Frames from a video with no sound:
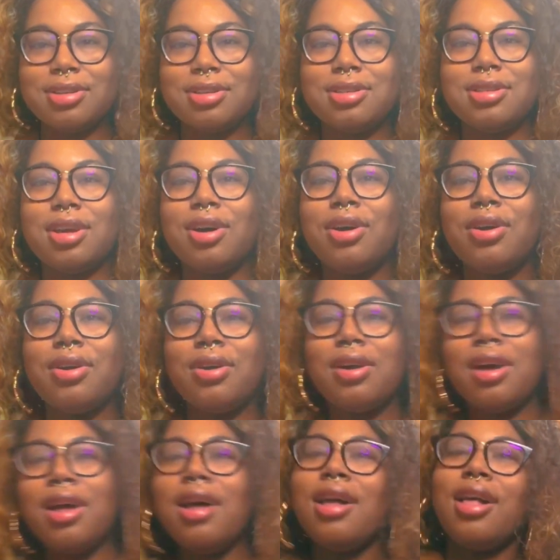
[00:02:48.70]
So,
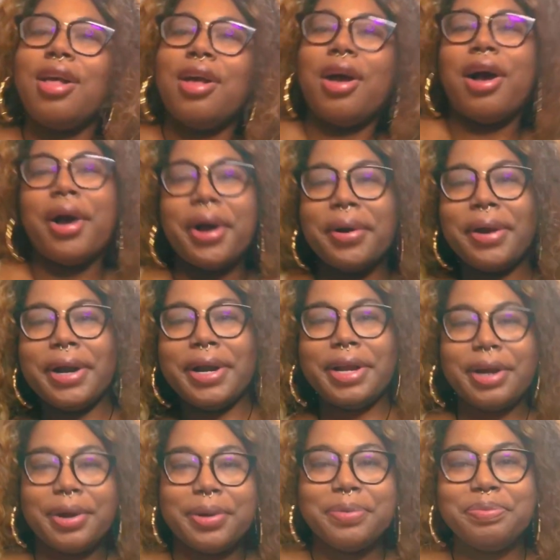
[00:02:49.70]
all right,
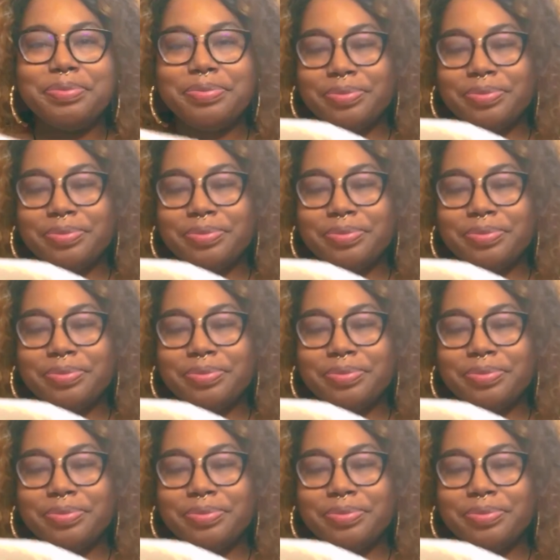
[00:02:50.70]
y'all.